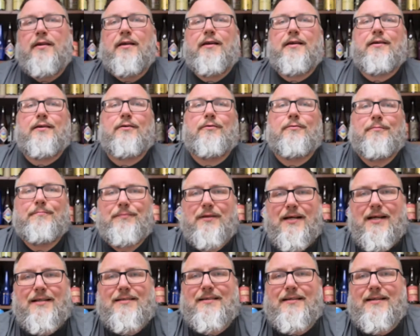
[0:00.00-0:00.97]
you know, I'm
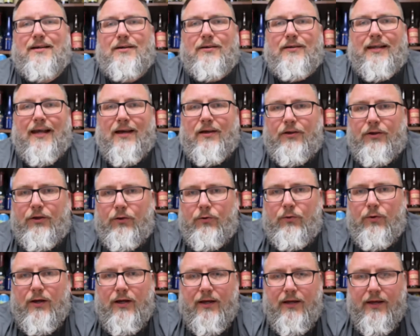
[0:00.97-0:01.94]
not going to sit here and tell
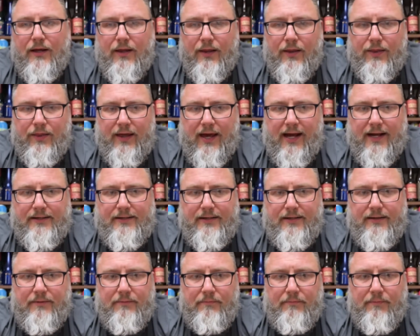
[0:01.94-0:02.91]
you
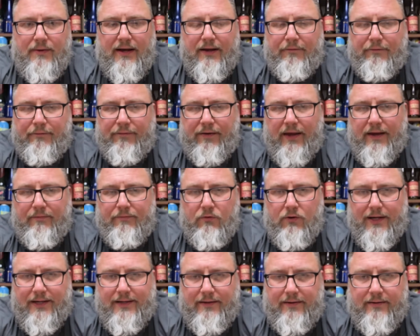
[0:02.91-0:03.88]
that my
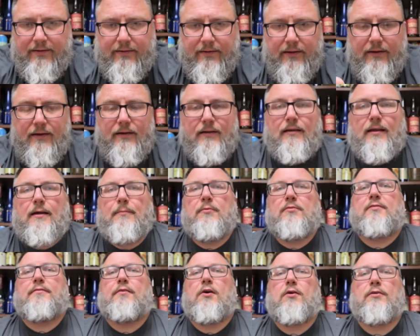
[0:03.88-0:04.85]
favorite
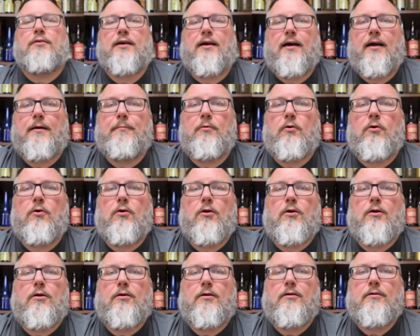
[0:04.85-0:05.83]
labels of all time
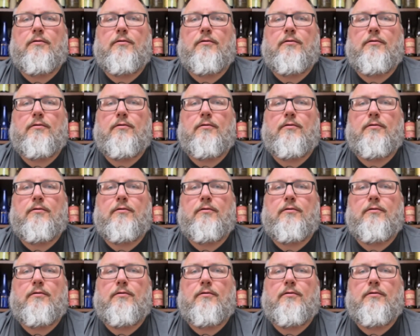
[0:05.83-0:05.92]
are.